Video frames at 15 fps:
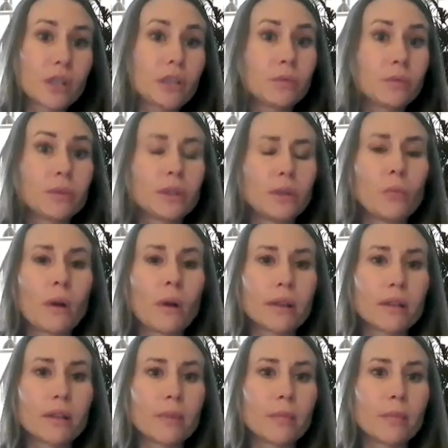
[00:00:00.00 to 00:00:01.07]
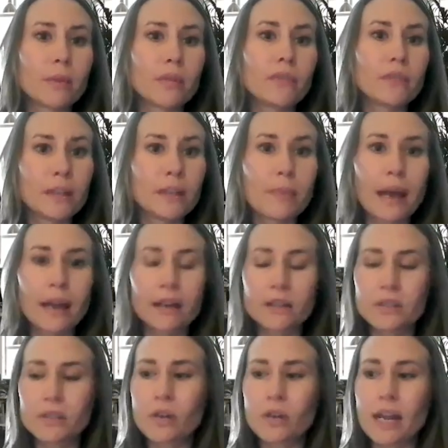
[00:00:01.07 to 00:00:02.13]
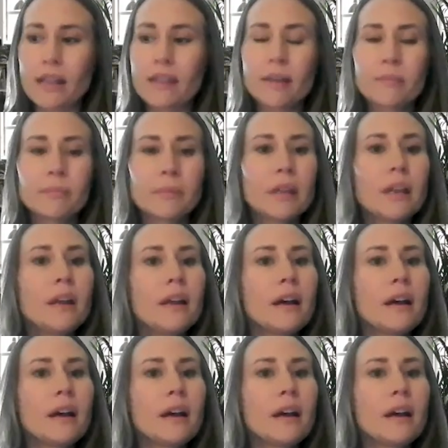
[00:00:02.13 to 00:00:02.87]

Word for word: genuinely want the member feedback to try them